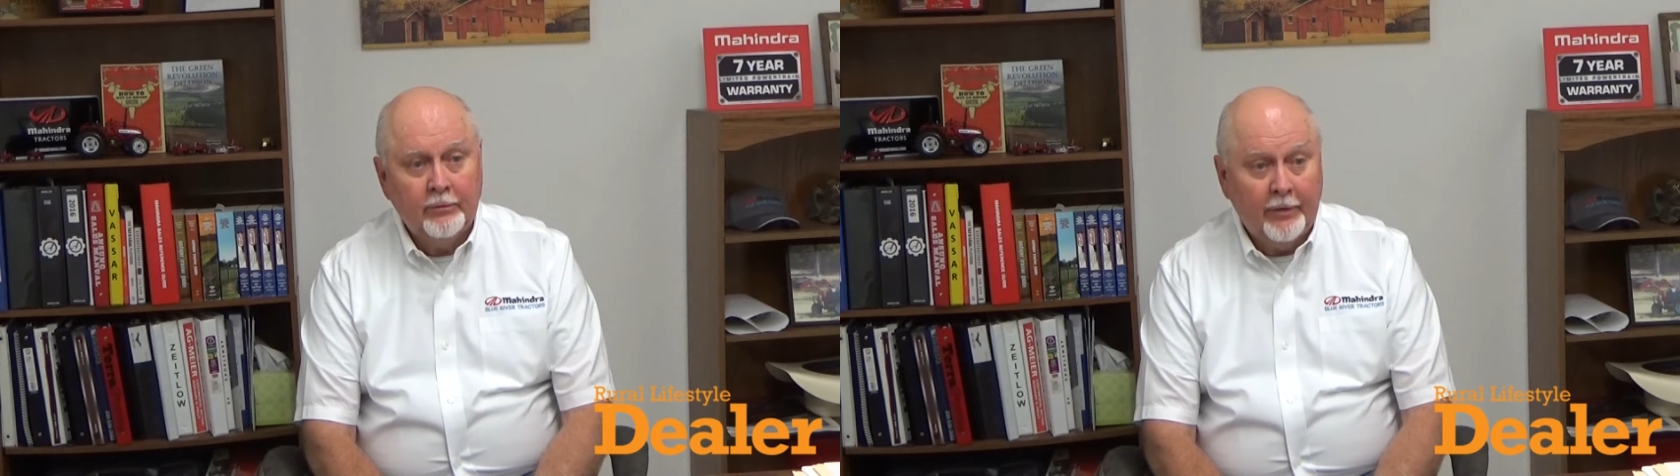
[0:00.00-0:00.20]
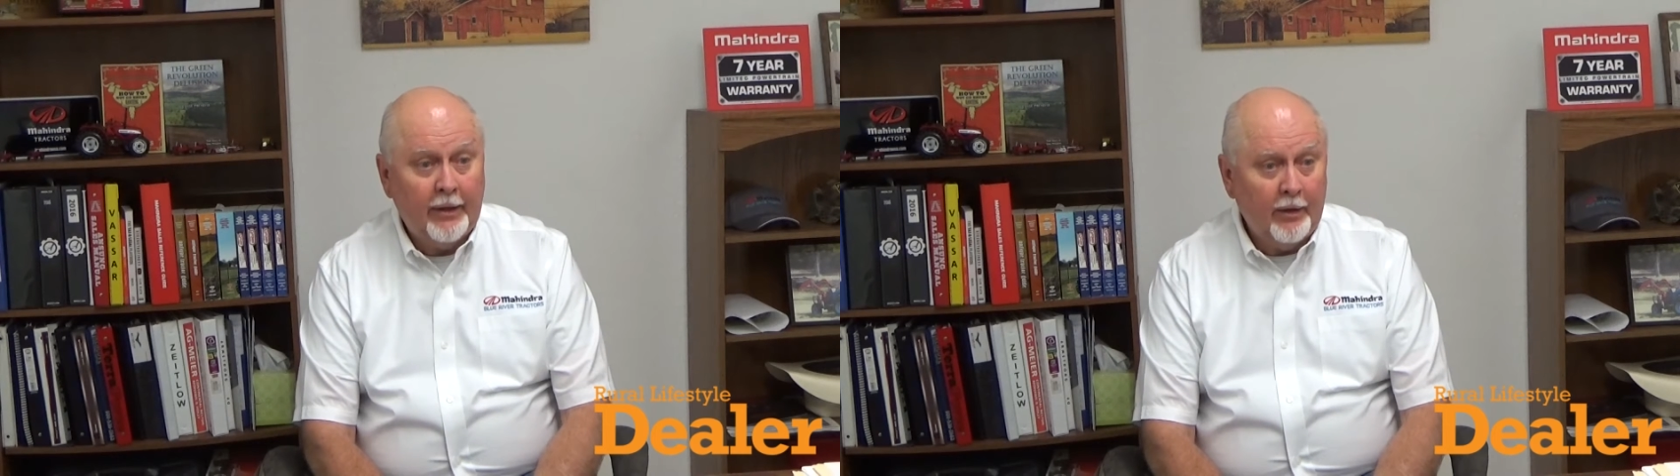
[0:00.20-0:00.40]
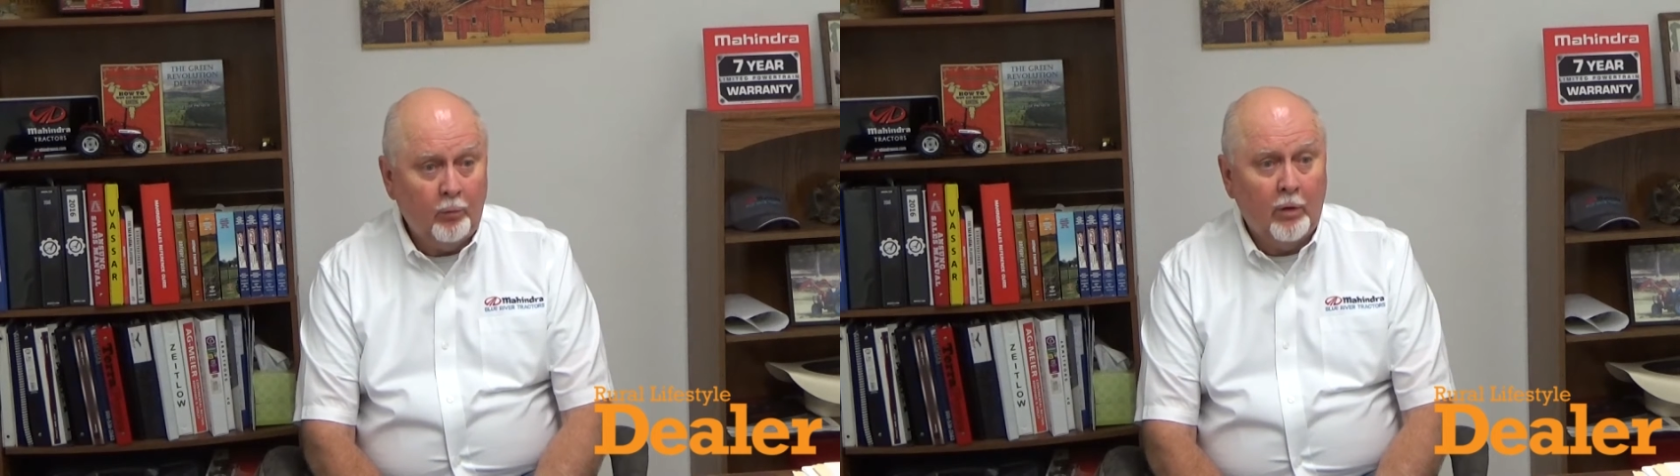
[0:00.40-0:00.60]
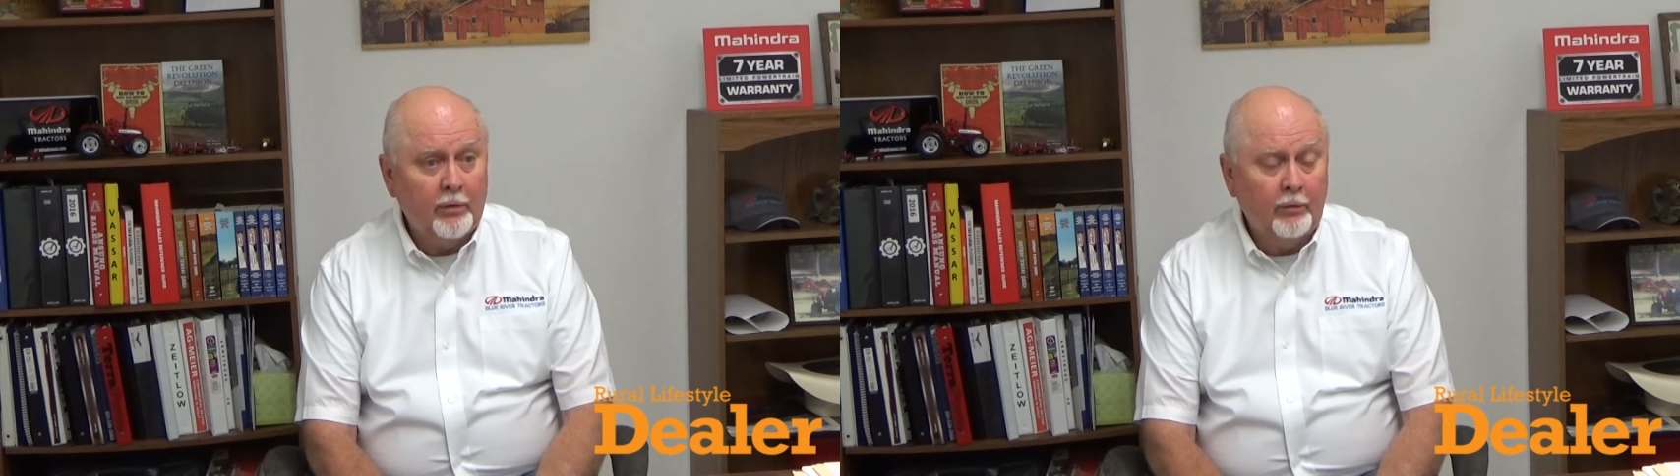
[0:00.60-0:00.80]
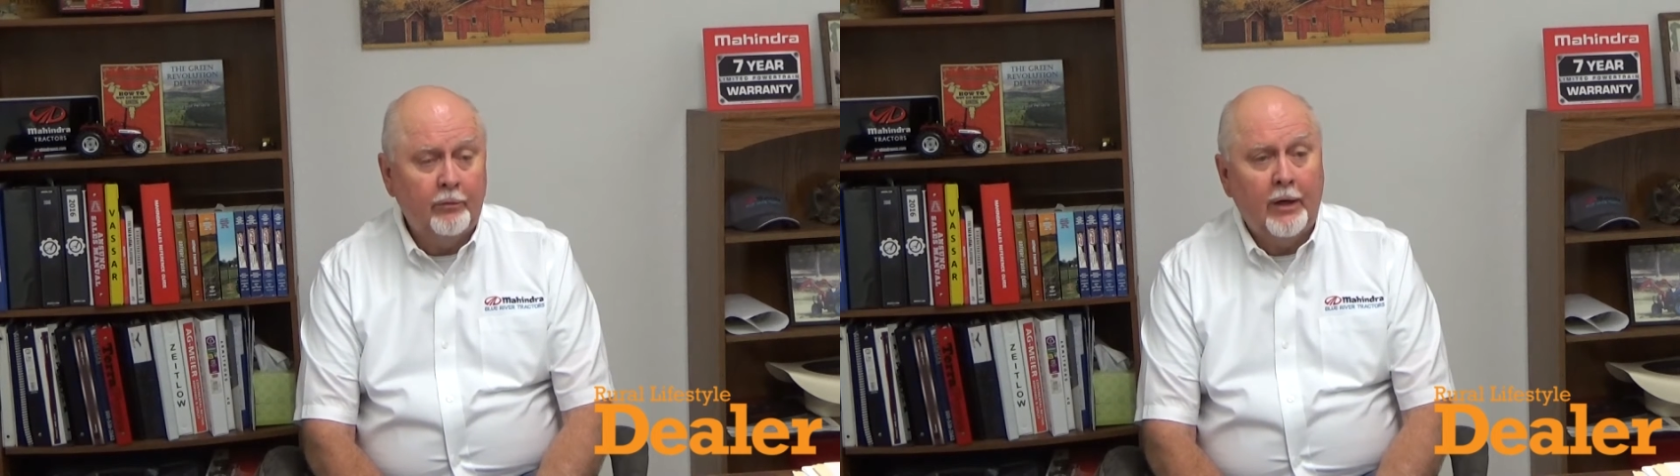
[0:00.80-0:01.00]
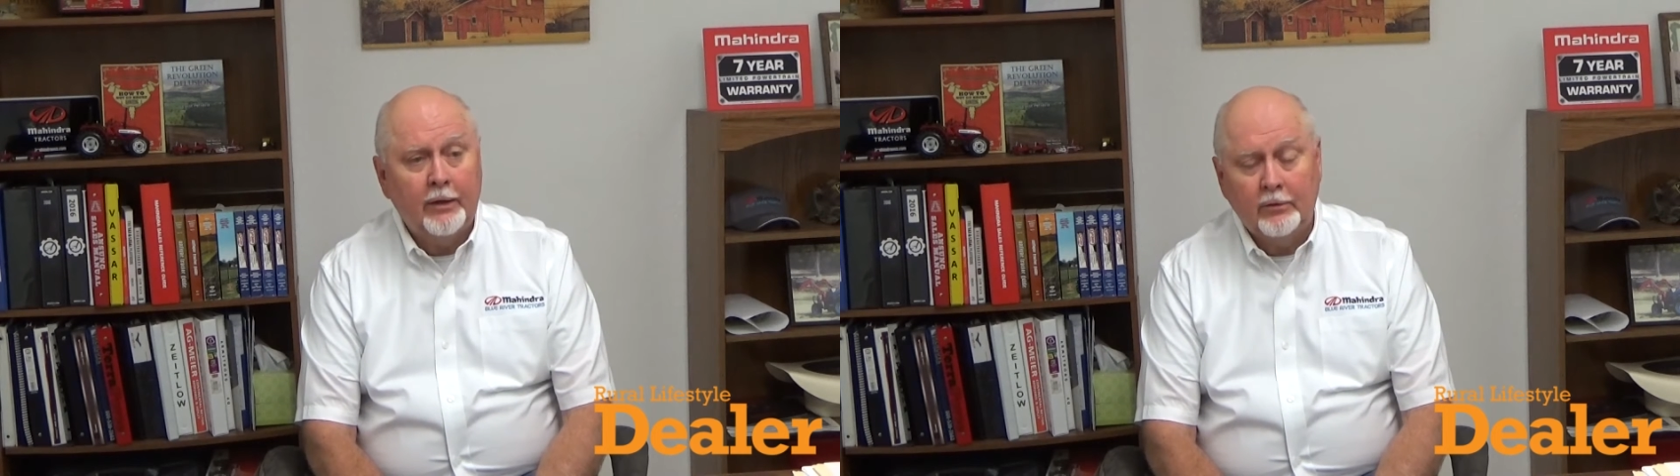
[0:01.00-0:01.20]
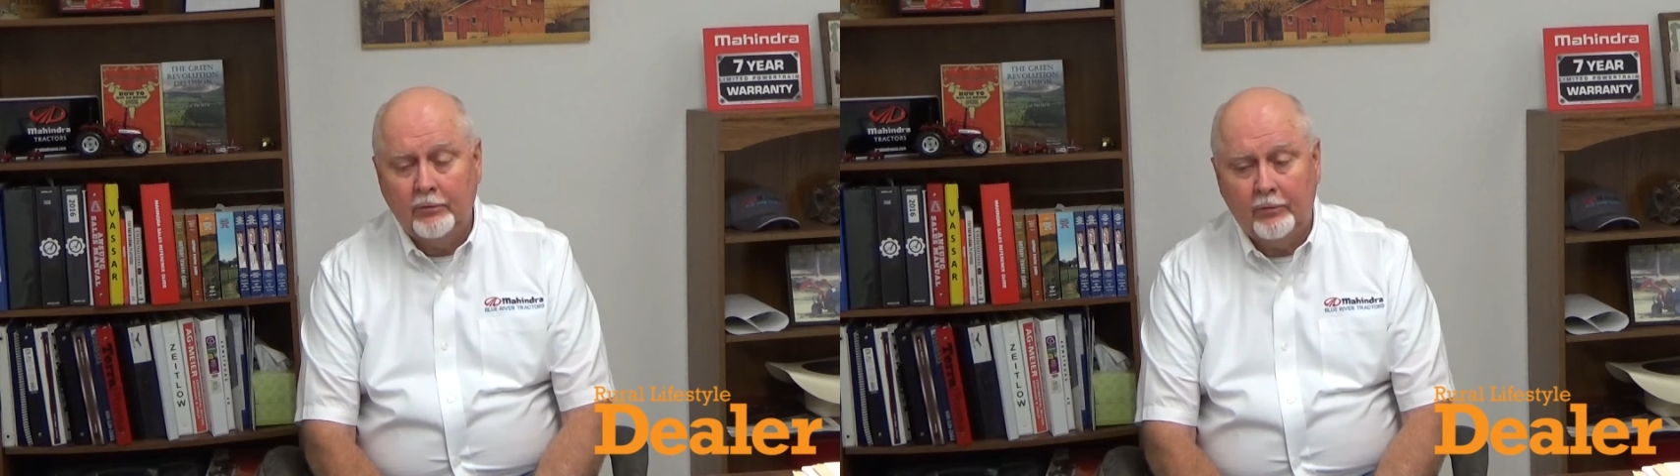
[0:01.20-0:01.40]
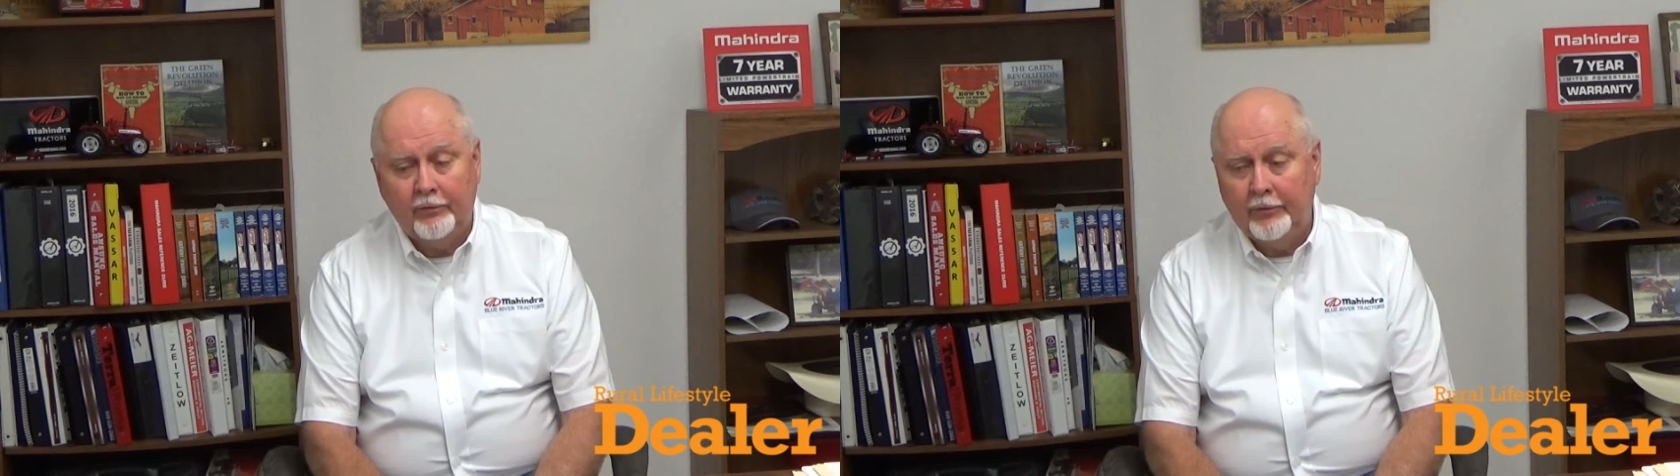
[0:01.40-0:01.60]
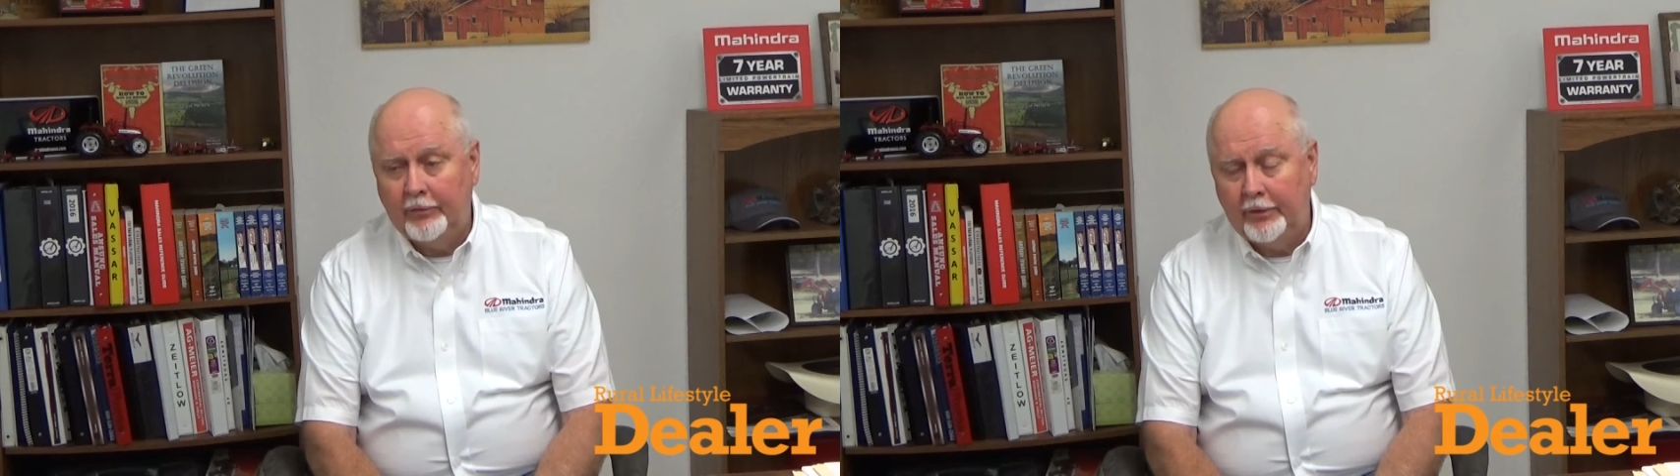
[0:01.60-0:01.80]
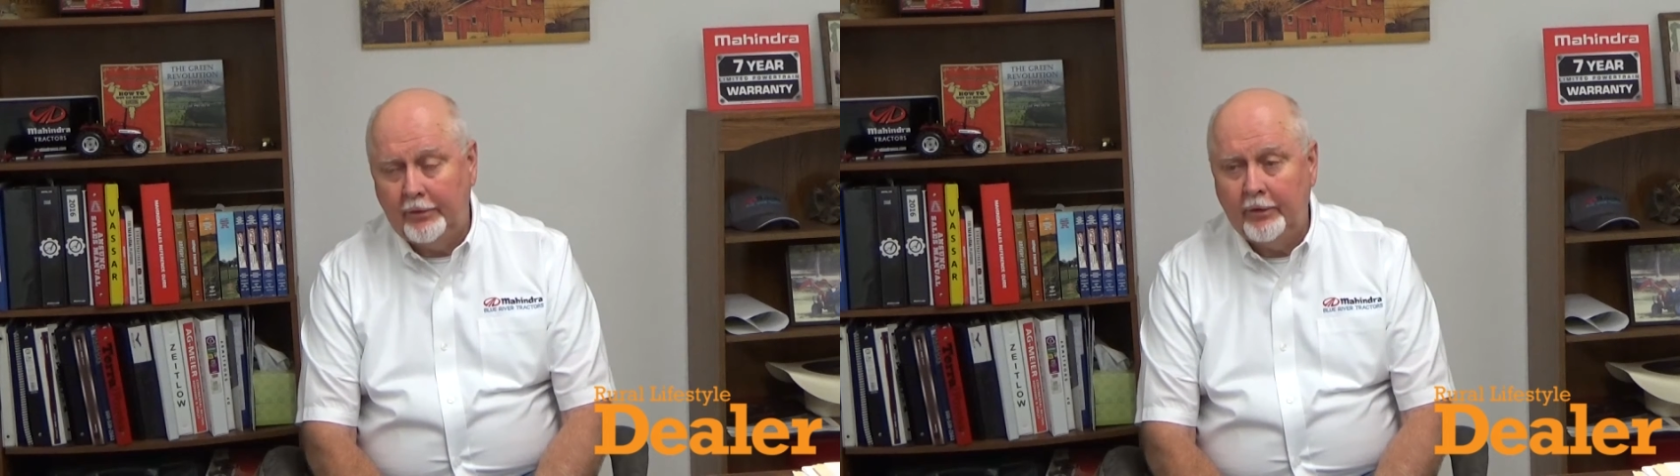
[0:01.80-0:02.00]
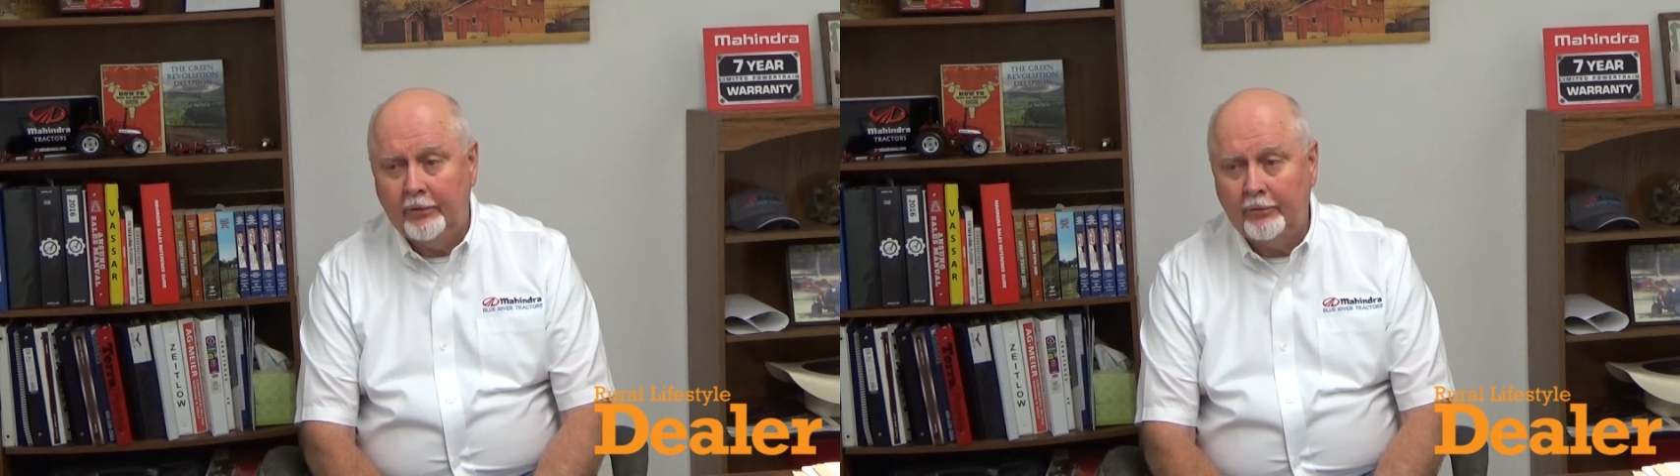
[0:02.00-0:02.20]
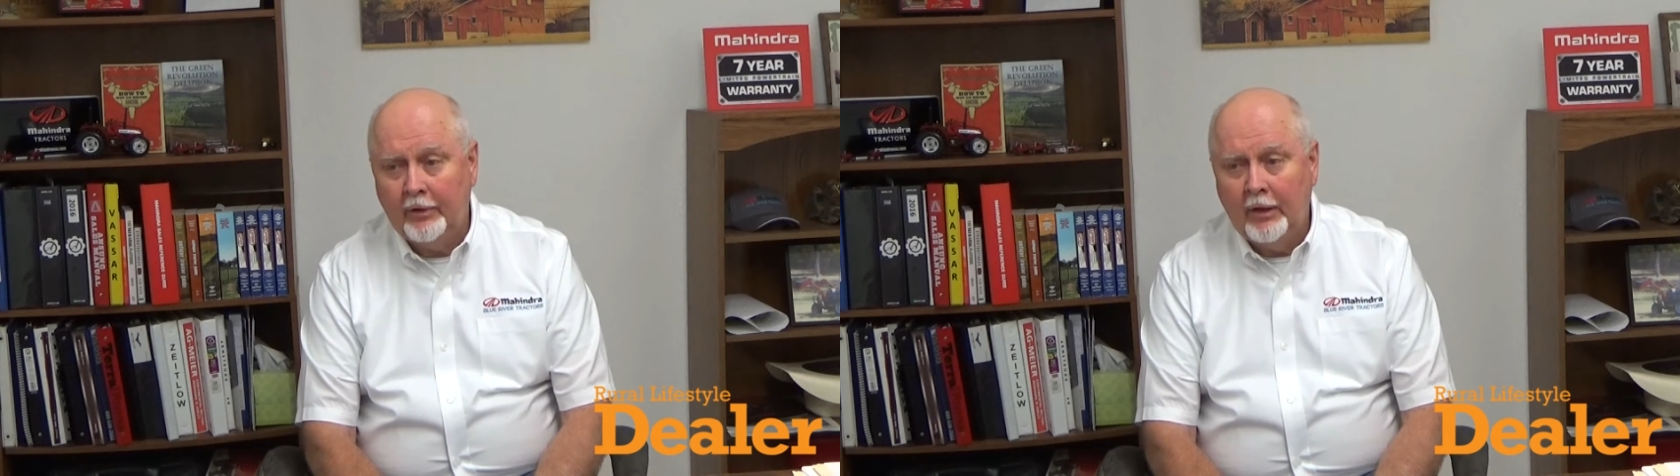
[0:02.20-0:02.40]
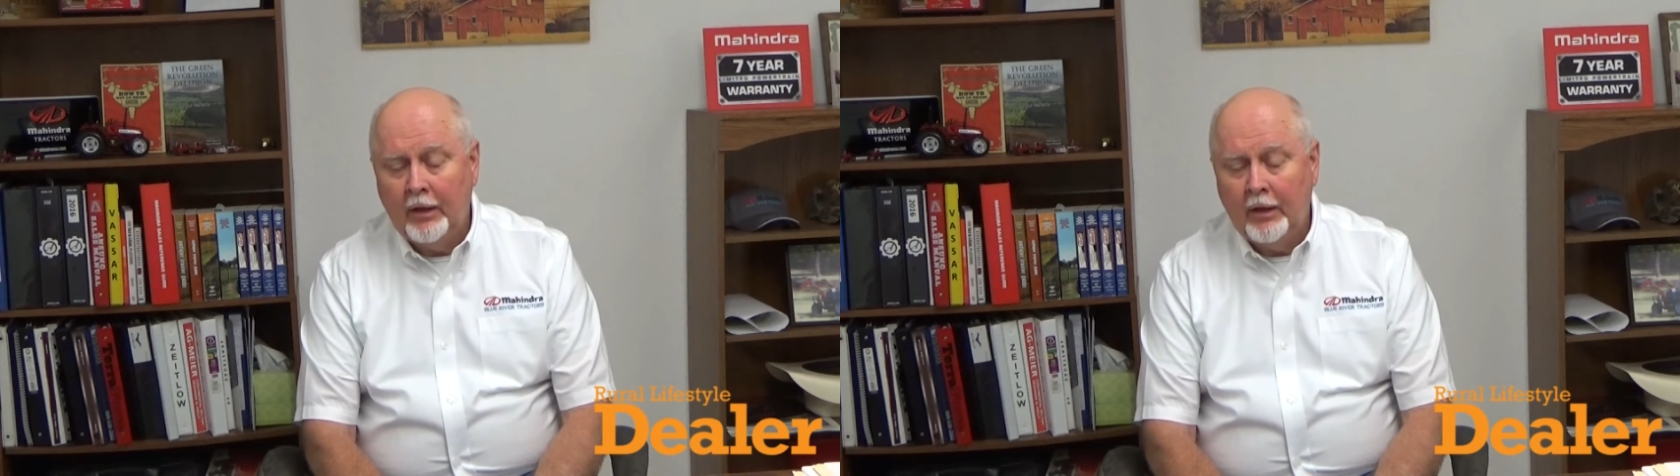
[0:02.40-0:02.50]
They had worked on tractors for 15 years.